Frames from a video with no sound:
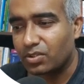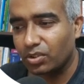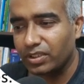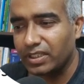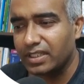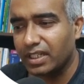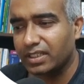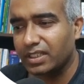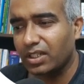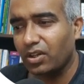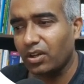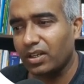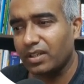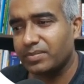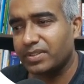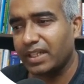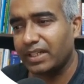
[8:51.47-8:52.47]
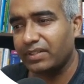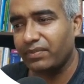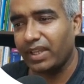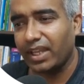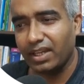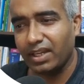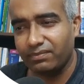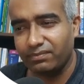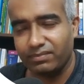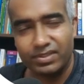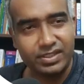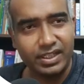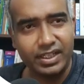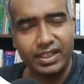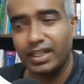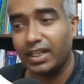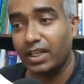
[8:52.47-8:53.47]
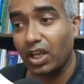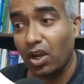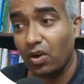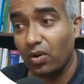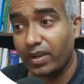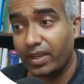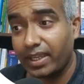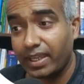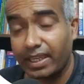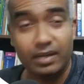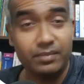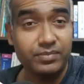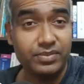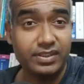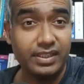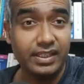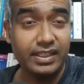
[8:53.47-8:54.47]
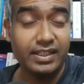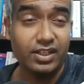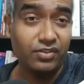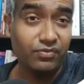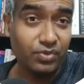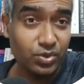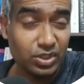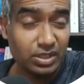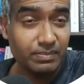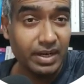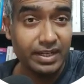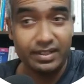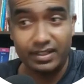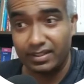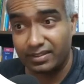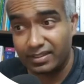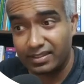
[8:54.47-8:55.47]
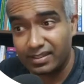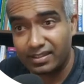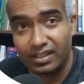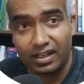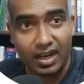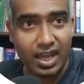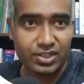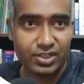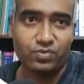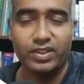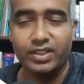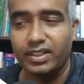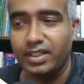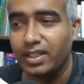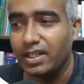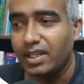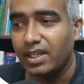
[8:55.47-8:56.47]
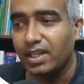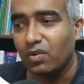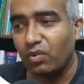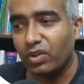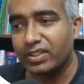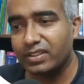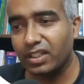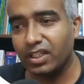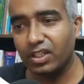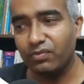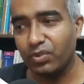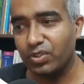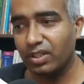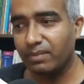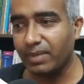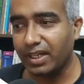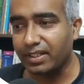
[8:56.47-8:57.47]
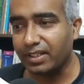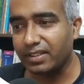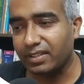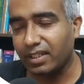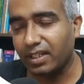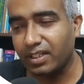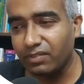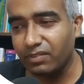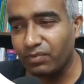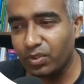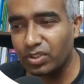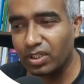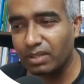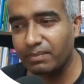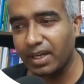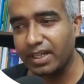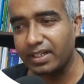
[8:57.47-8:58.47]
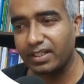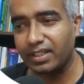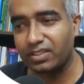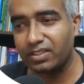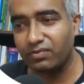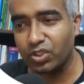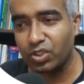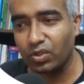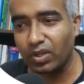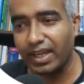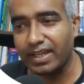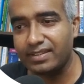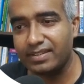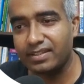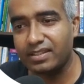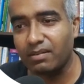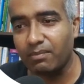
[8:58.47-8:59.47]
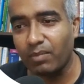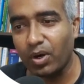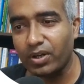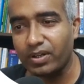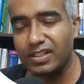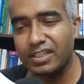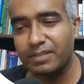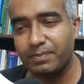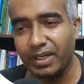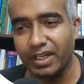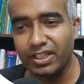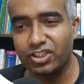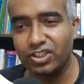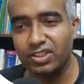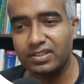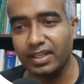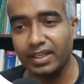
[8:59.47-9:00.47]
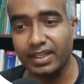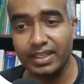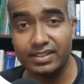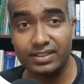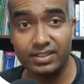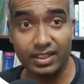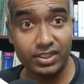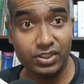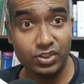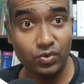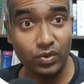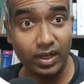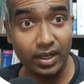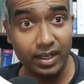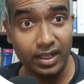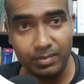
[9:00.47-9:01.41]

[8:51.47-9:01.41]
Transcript: So these are the columns that we have studied, and now comes the confusion matrix. This is the last one. What is the confusion matrix? A confusion matrix visualizes the model's predictions against actual